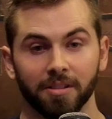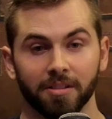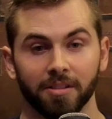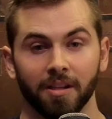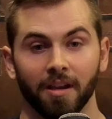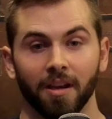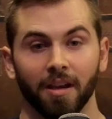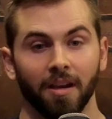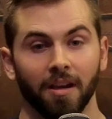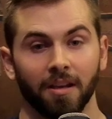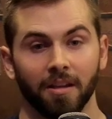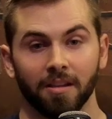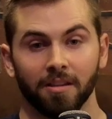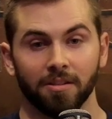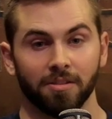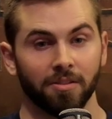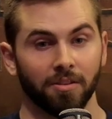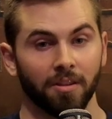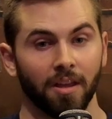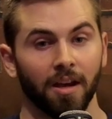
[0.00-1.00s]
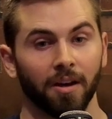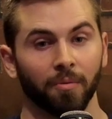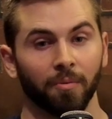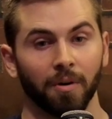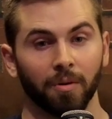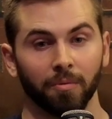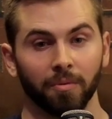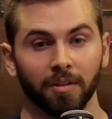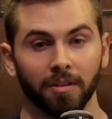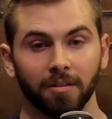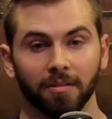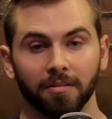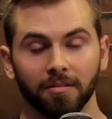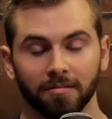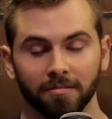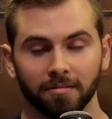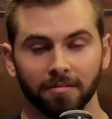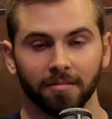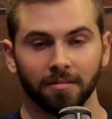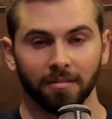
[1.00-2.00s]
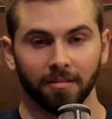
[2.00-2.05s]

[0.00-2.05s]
Yeah. But a lot of people like me have